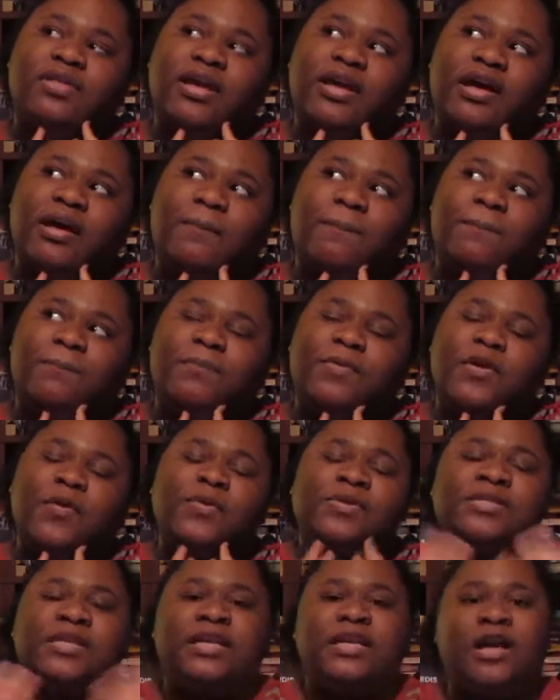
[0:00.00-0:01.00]
It
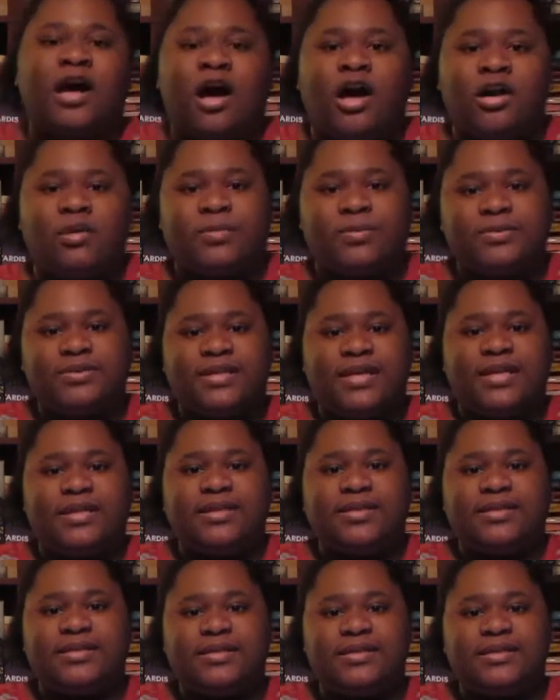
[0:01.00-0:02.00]
was an Audible
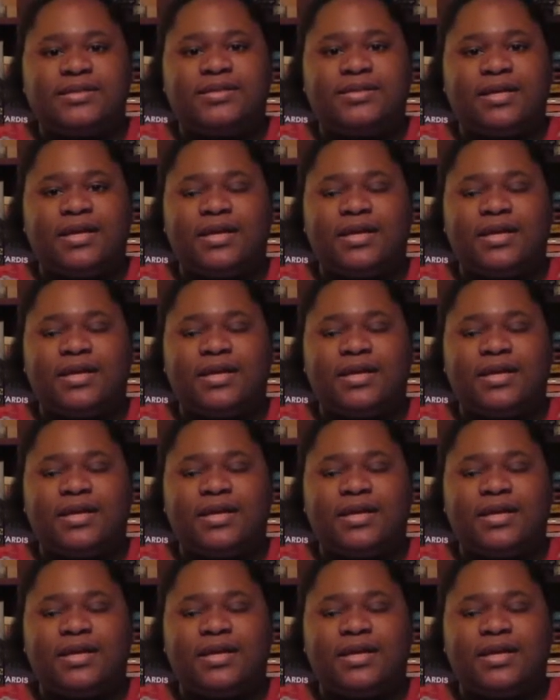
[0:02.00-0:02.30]
Daily Deal,